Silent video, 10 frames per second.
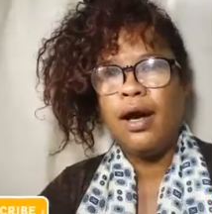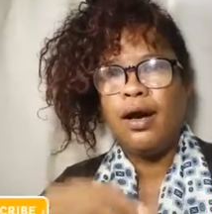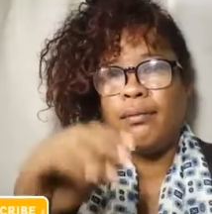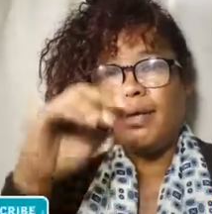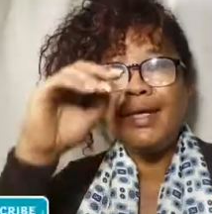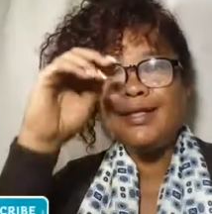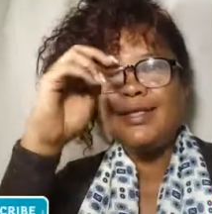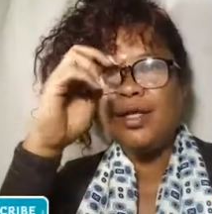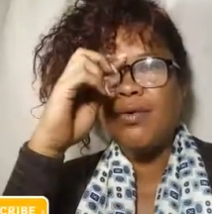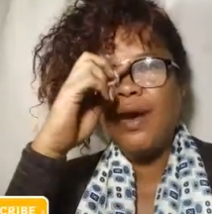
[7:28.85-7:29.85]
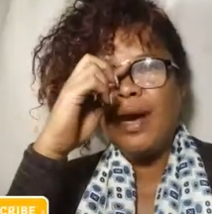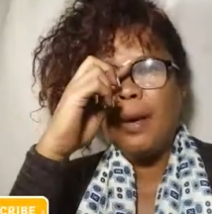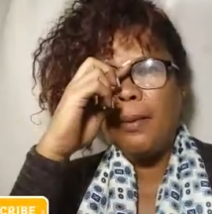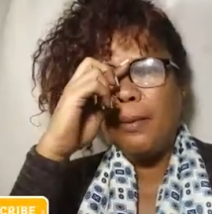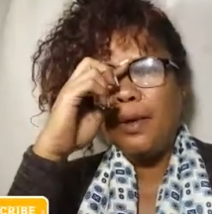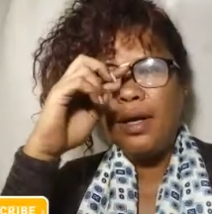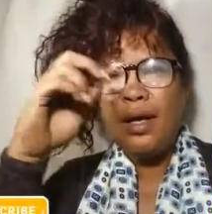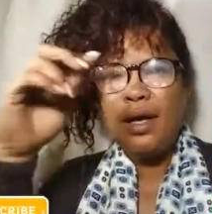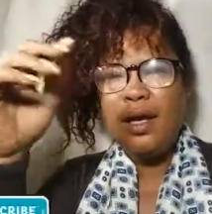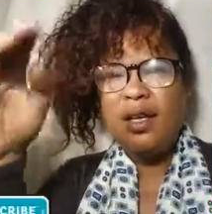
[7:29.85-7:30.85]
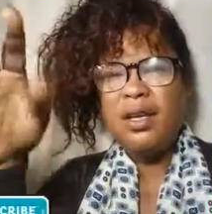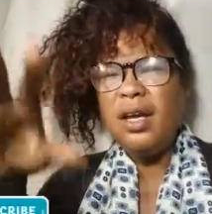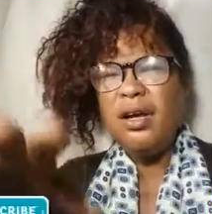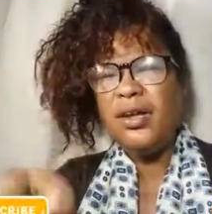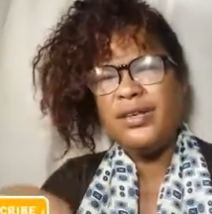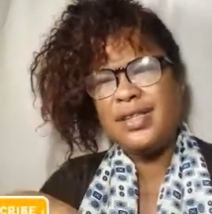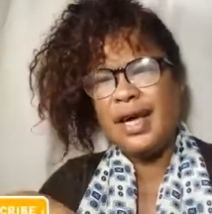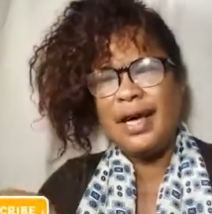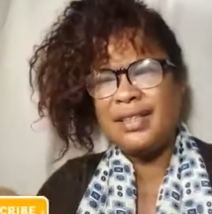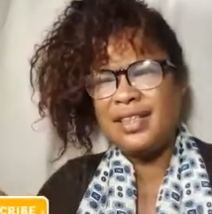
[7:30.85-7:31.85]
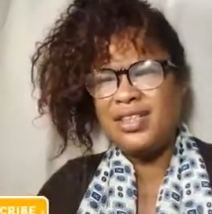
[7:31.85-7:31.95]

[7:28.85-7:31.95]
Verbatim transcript: um, Instagram you know those ads